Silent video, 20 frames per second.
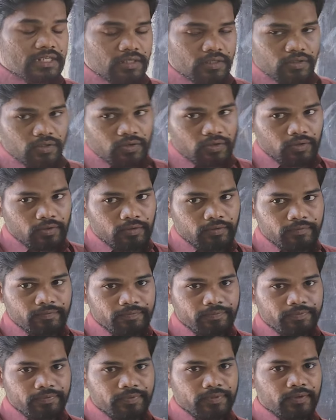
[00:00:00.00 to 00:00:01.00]
it
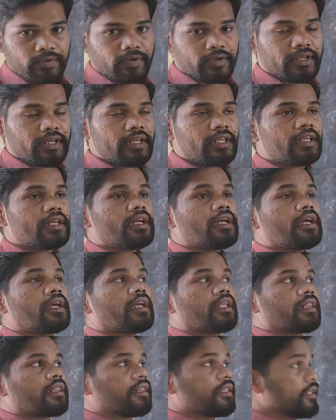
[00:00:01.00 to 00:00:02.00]
grow. Okay,
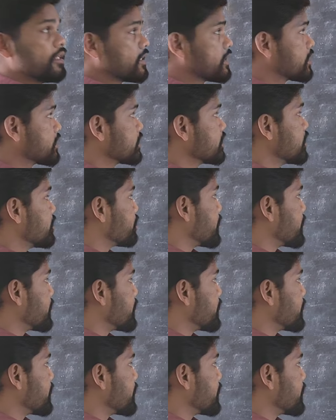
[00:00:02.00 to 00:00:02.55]
this